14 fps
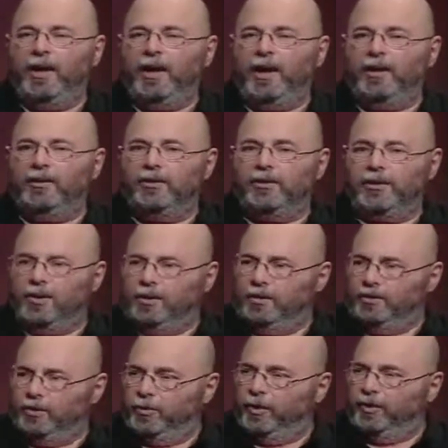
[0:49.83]
And
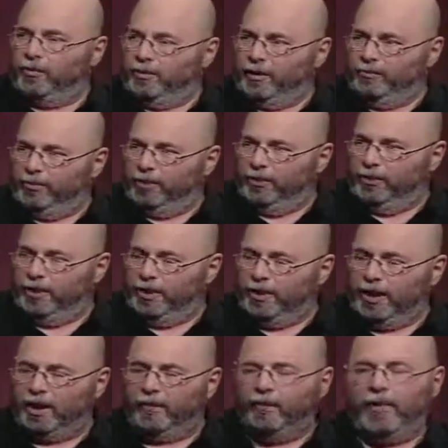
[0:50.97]
Kristen was one of the people who would
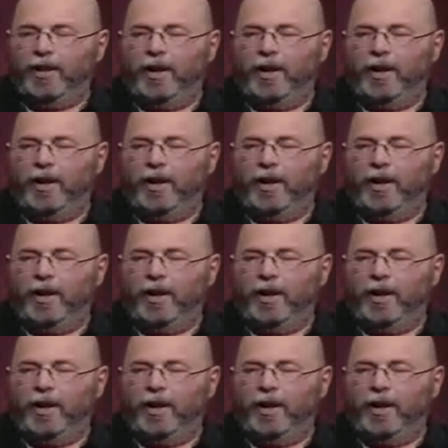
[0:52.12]
sing.